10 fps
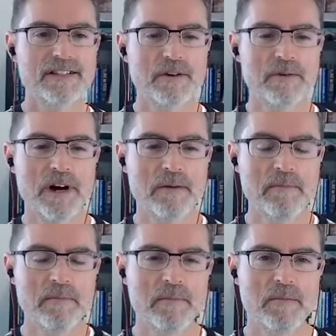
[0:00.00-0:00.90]
So
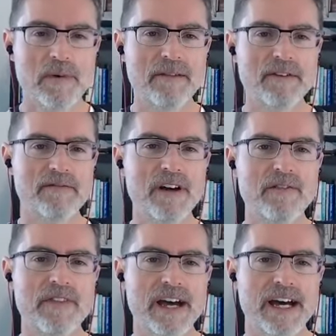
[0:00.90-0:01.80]
have you
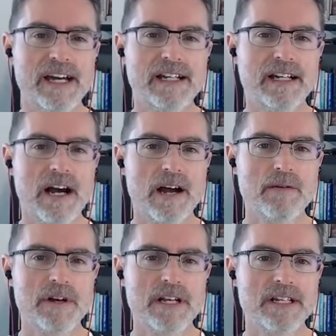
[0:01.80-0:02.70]
found that
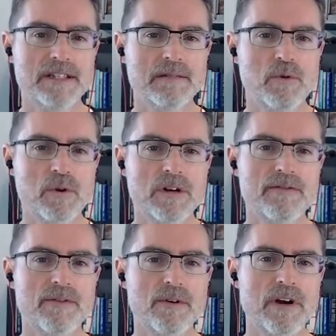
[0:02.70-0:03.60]
Chiron is
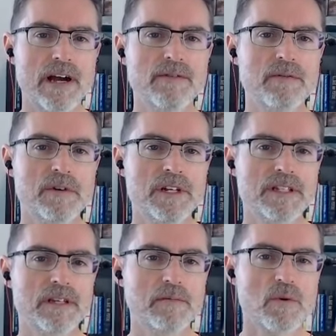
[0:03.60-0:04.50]
important for everyone?
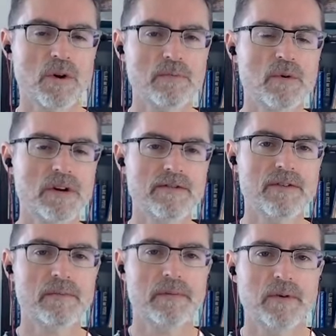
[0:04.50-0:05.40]
Is it more important
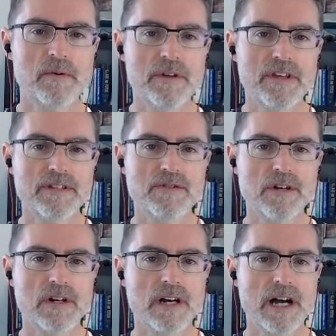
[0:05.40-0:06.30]
for people with a
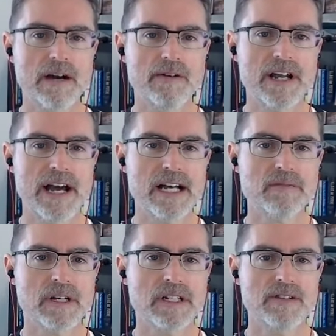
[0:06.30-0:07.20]
strong Chiron
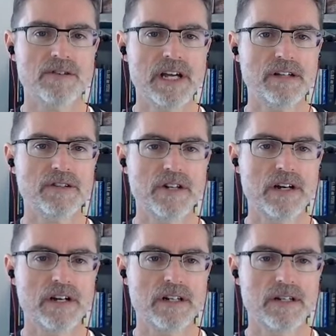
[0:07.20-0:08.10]
aspect in their natal
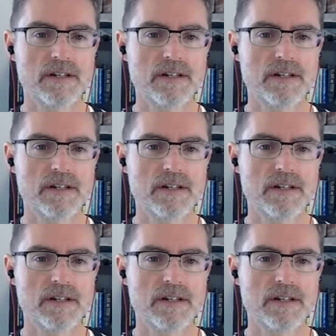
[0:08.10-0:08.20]
chart?